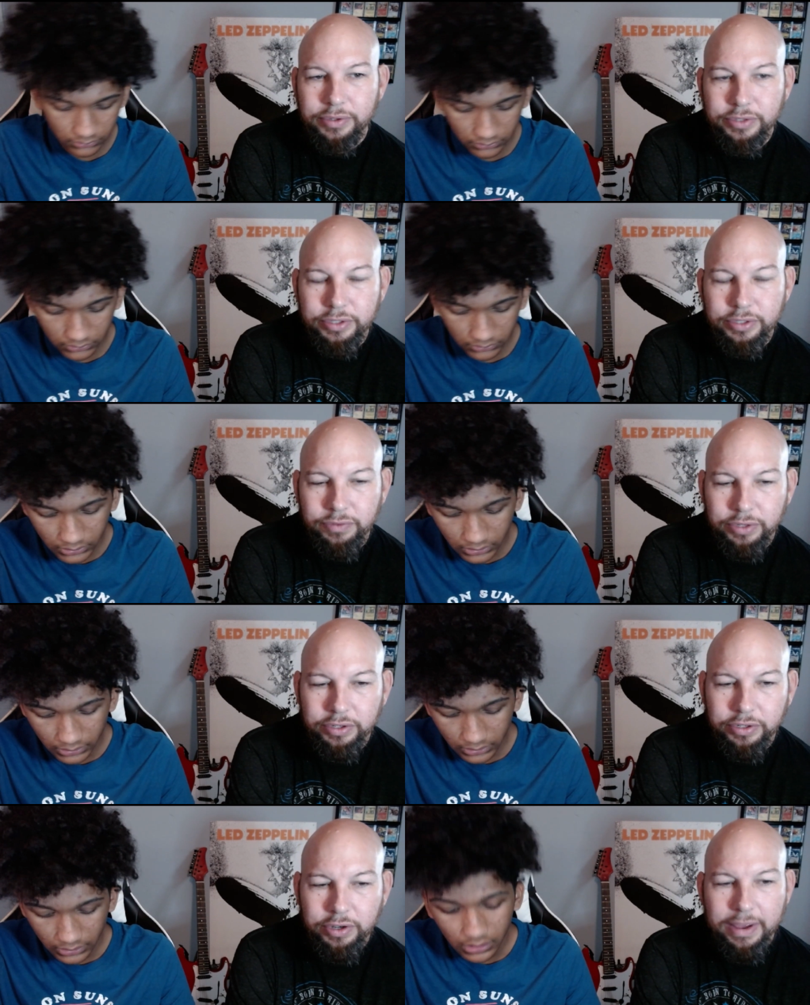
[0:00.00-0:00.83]
Speaker 1: were doing, if we're
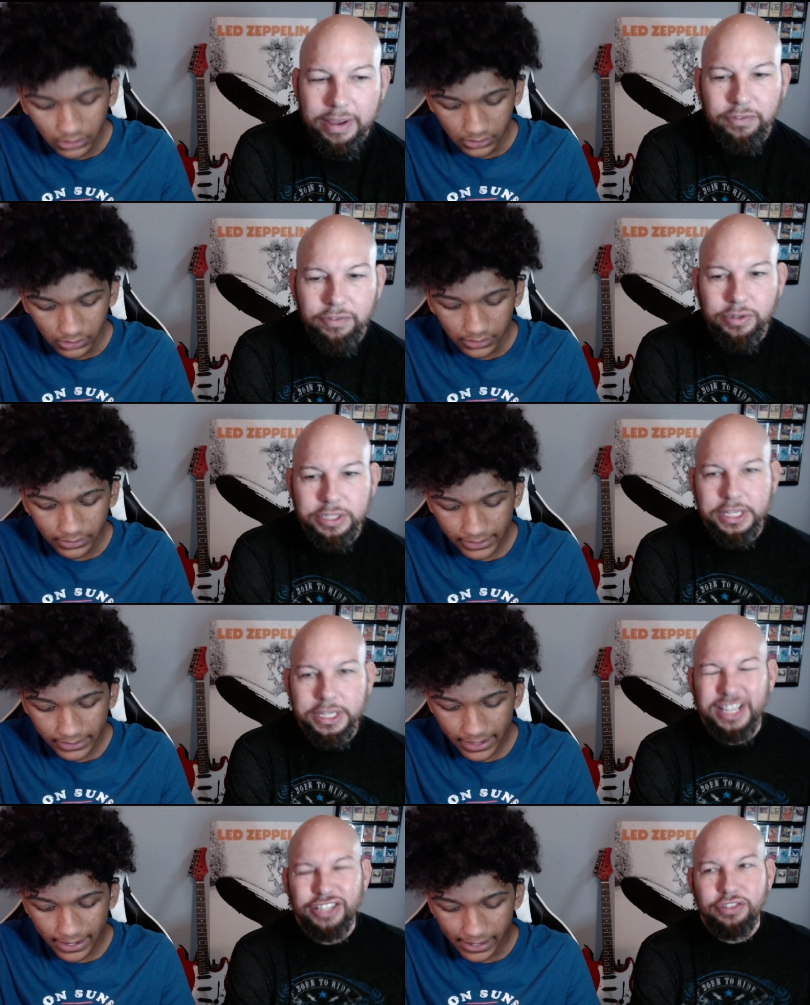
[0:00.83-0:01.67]
gonna go out for a
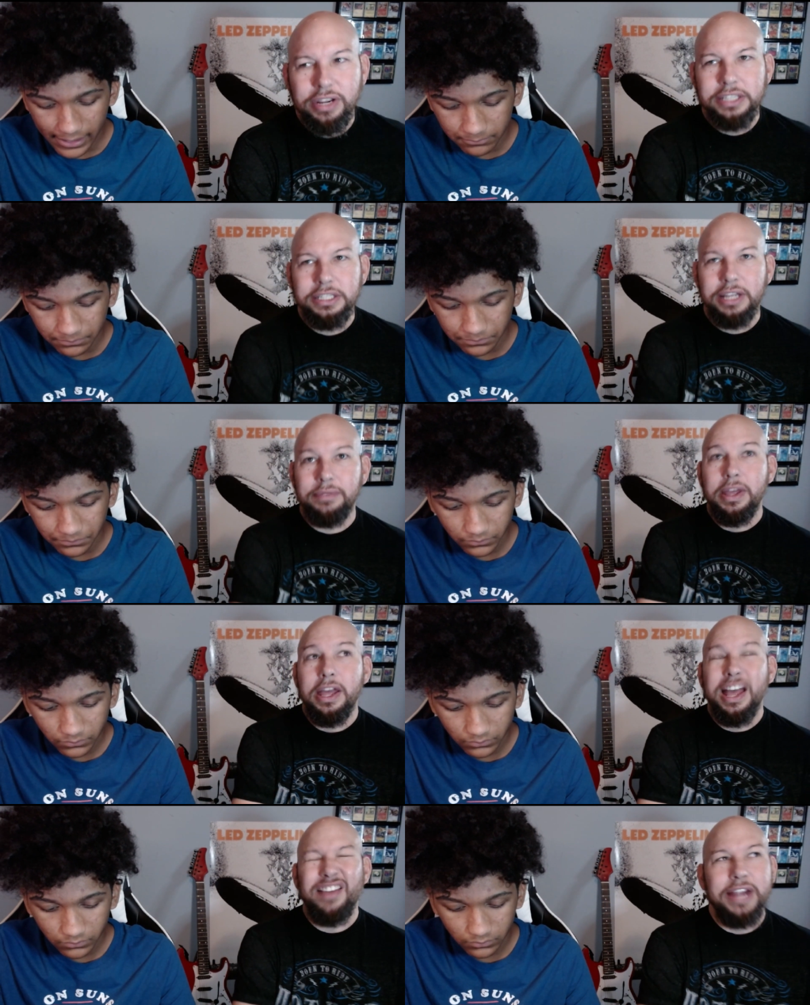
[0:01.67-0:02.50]
second, yeah. try something.
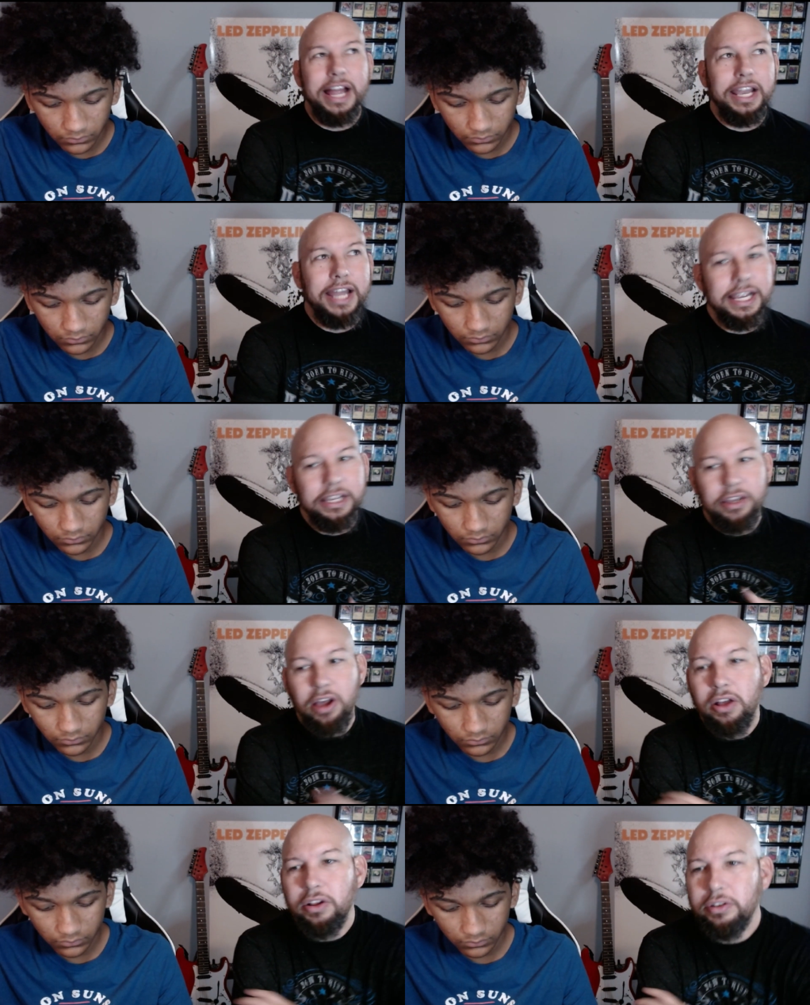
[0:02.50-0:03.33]
I mean, I like
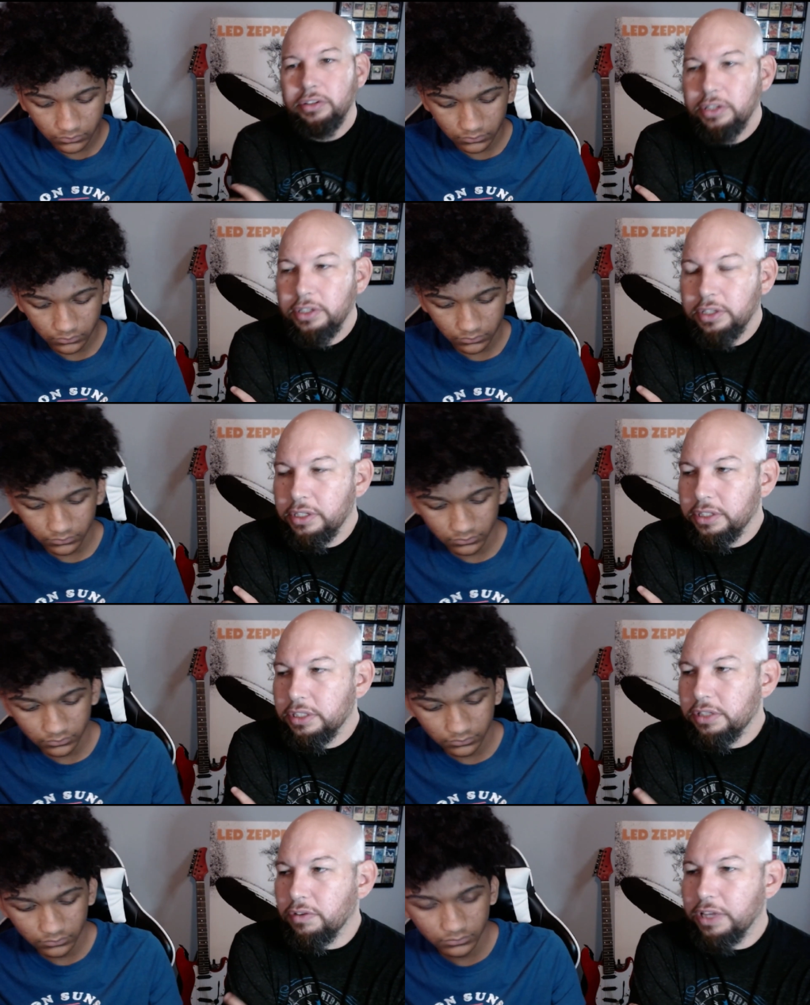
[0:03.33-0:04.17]
Gone,
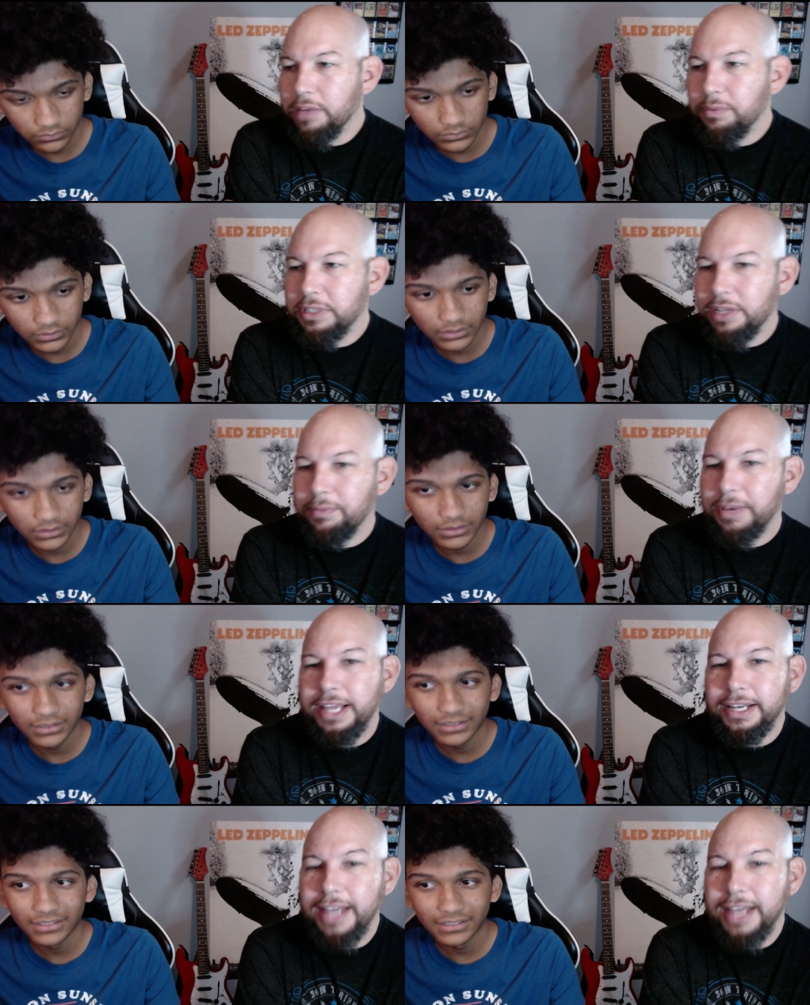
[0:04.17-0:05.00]
so give me something
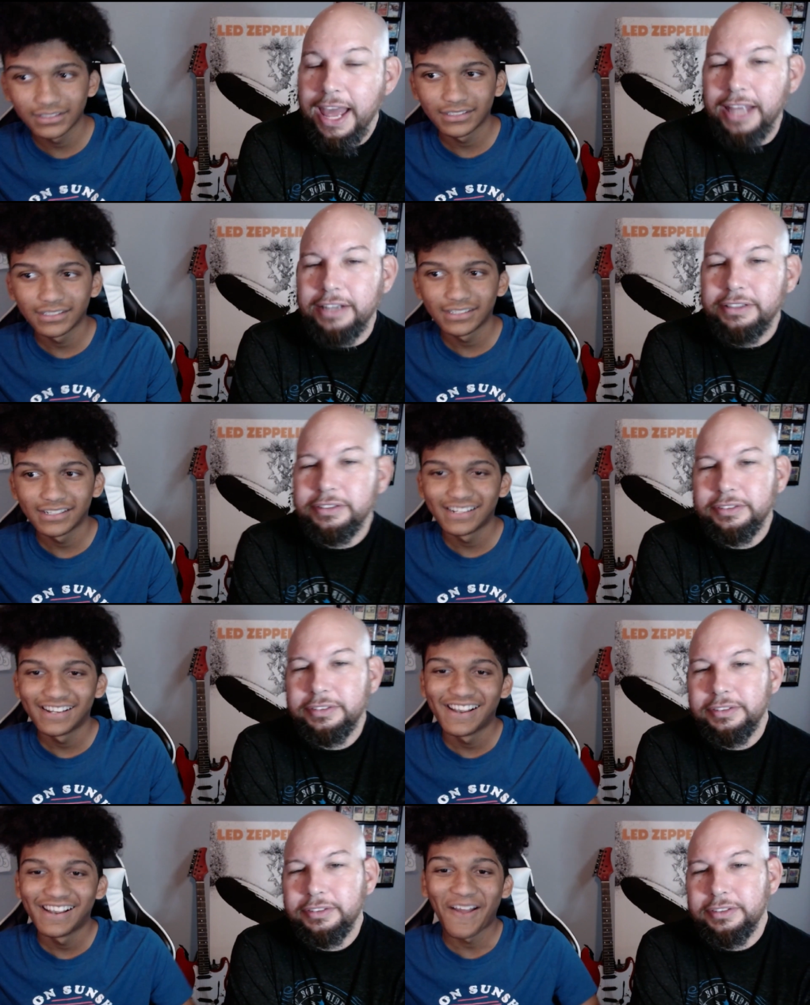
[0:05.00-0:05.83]
like that.
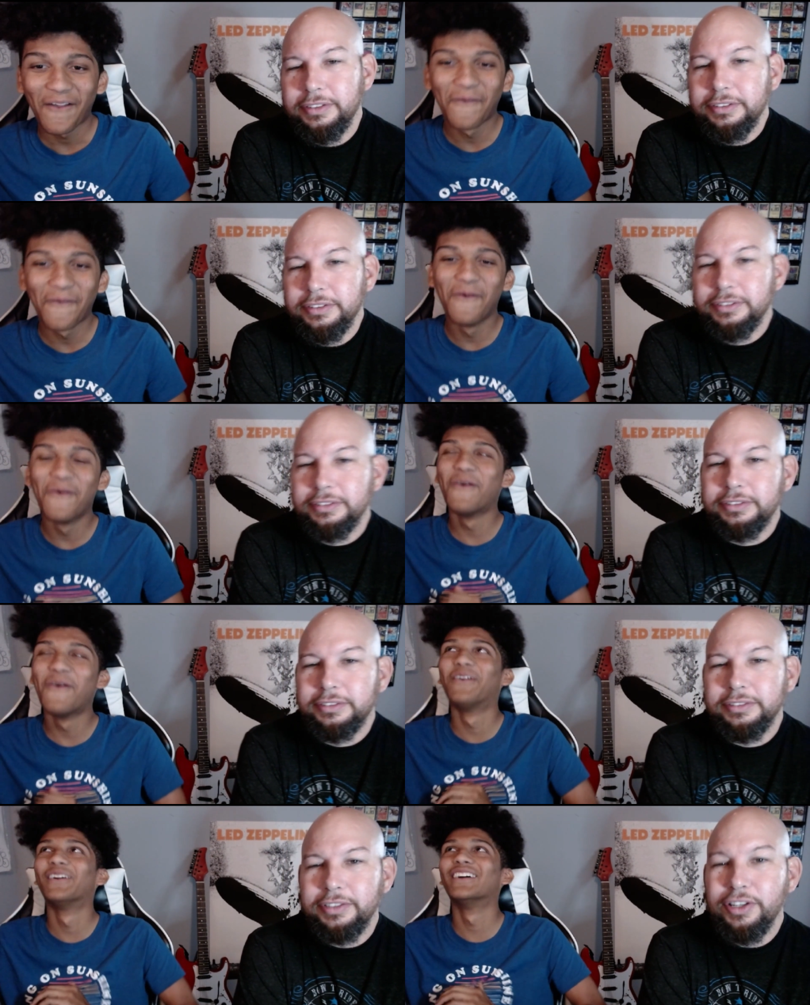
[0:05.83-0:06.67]

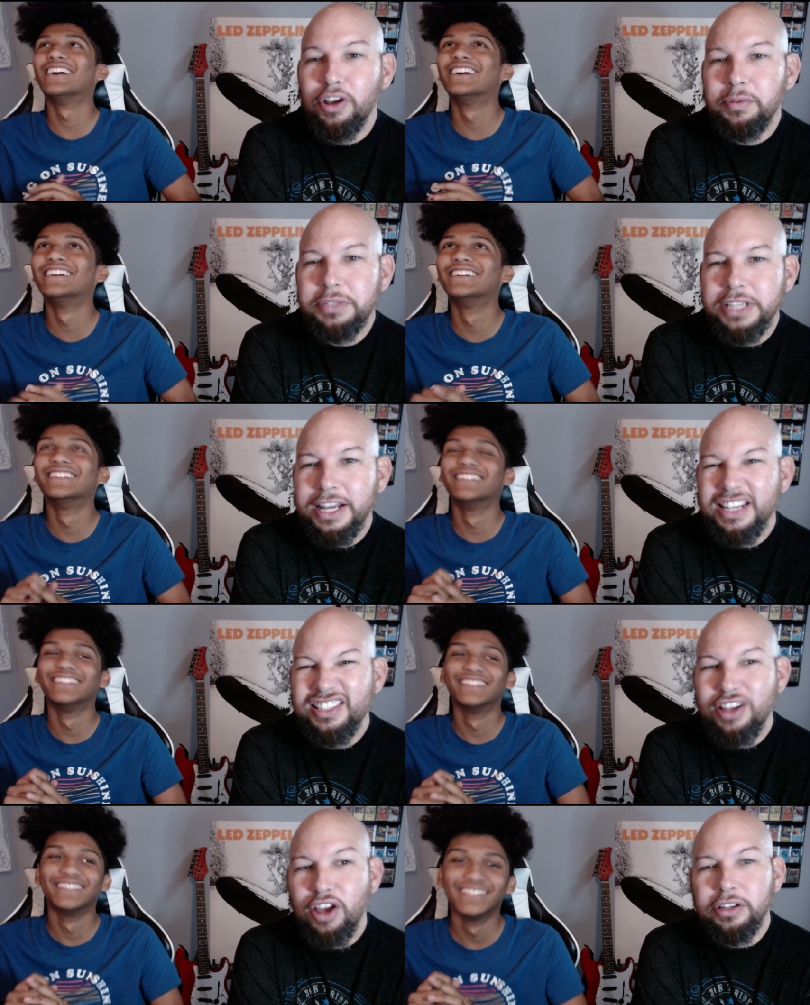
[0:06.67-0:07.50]
You know what I'm saying?
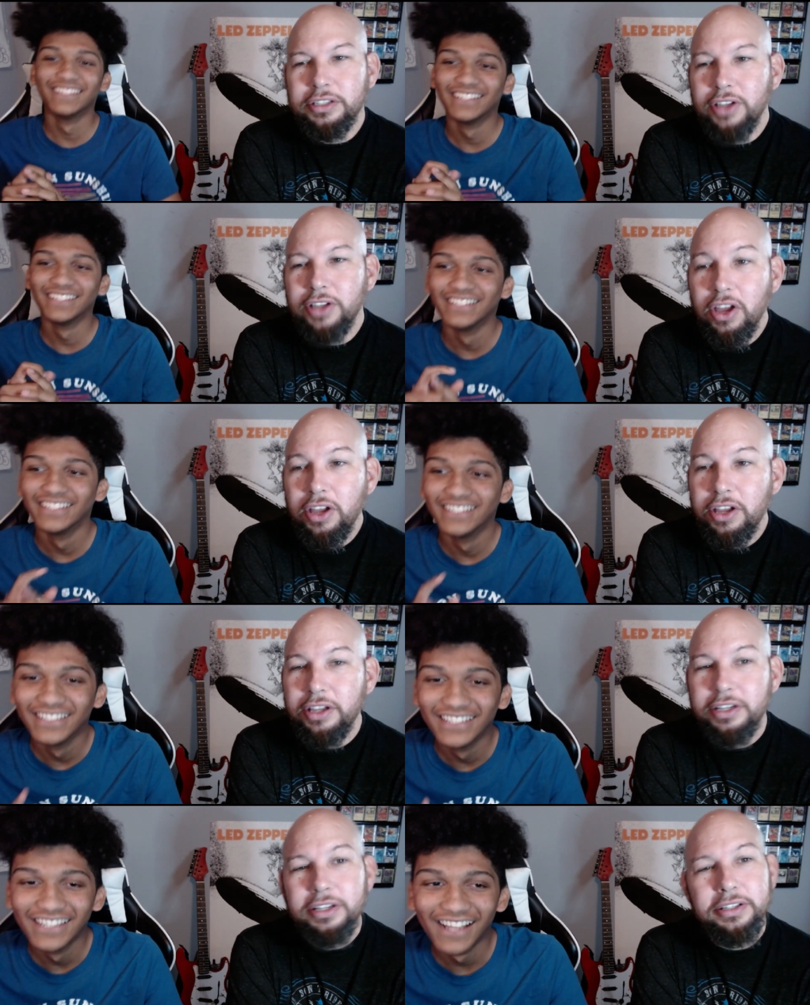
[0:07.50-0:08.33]
That song is
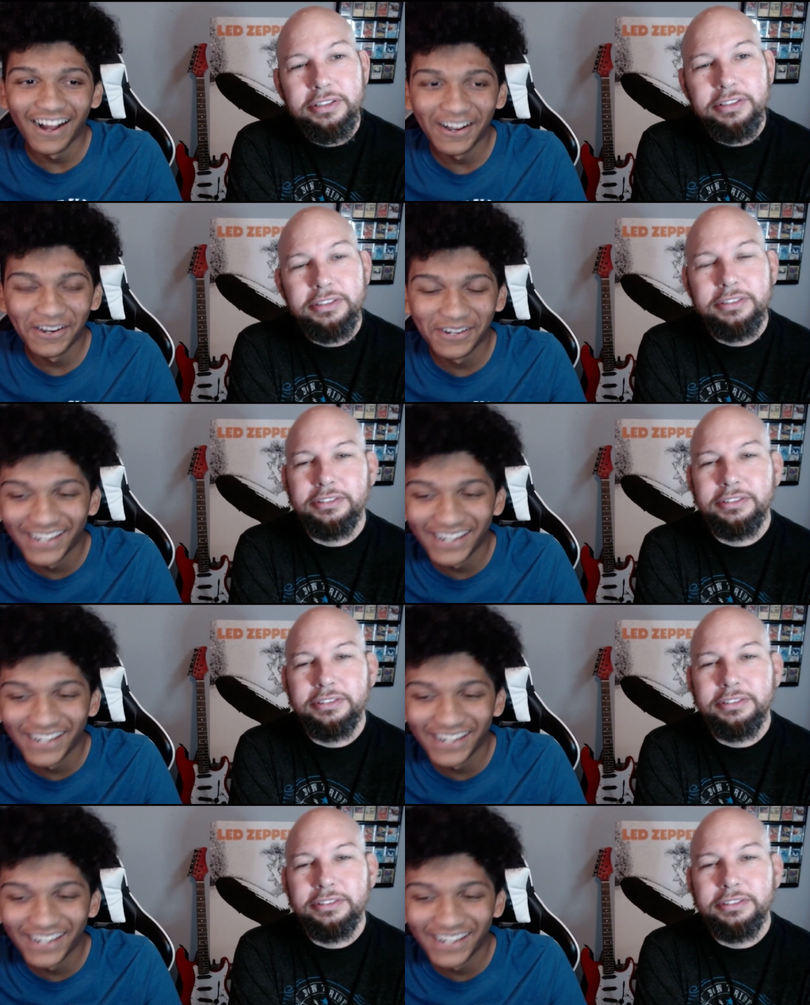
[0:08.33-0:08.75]
good. Uh,